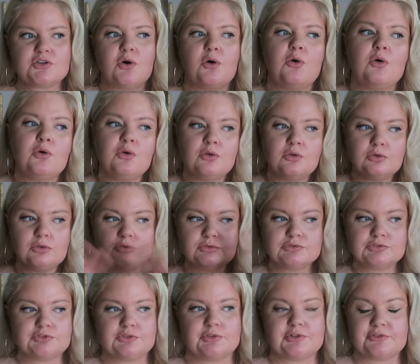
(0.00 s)

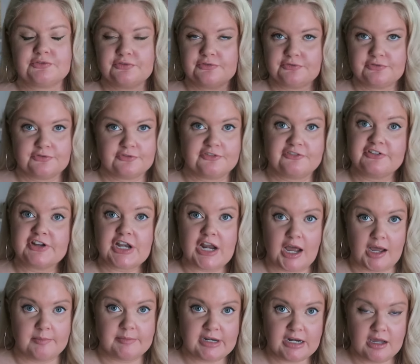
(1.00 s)
whole sort of
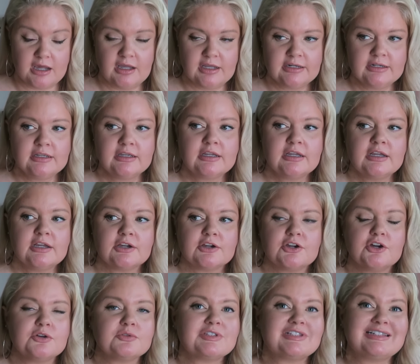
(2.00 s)
phenomenon
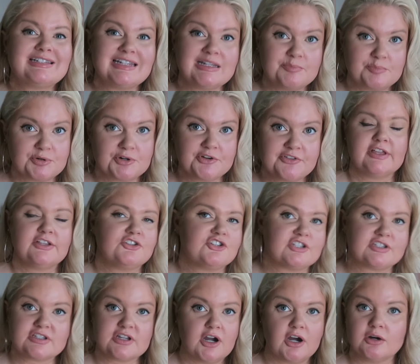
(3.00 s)
goes deeper than
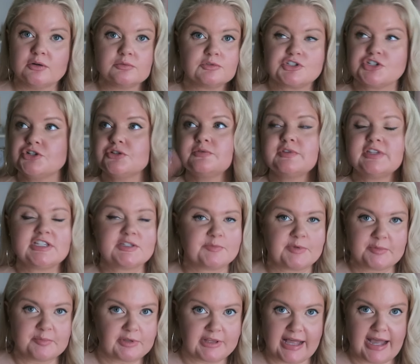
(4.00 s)
just, oh, tune these
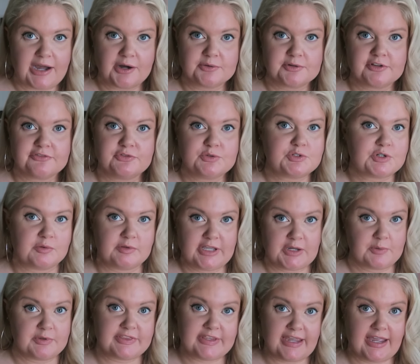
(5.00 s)
people out if you don't
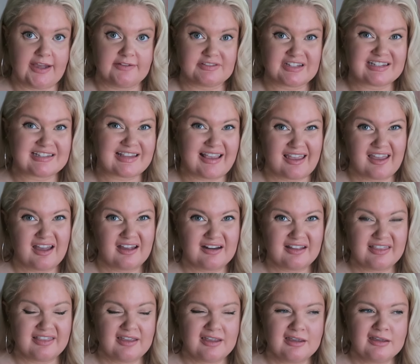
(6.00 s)
like what they have to say kind
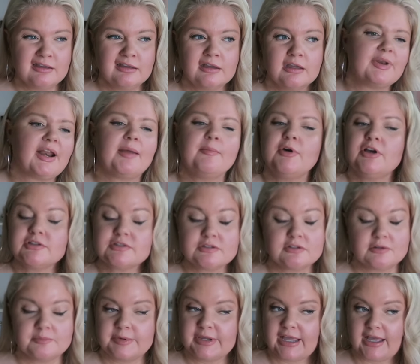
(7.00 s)
of thing. But I'm
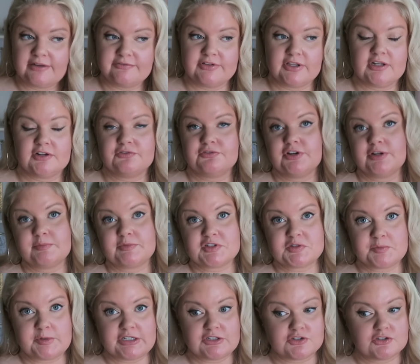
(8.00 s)
also a big advocate of freedom of
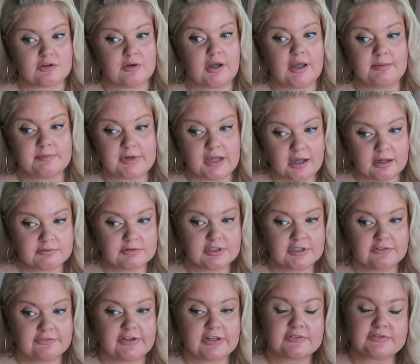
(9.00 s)
speech, so I'm not
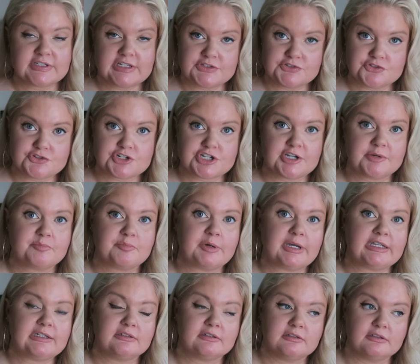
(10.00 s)
really a fan of censorship,
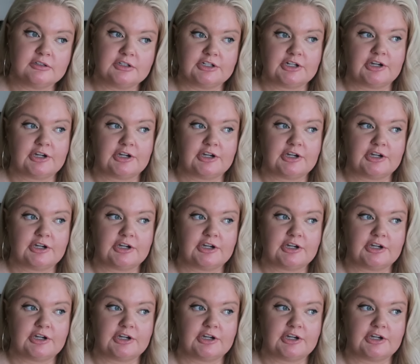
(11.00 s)
but you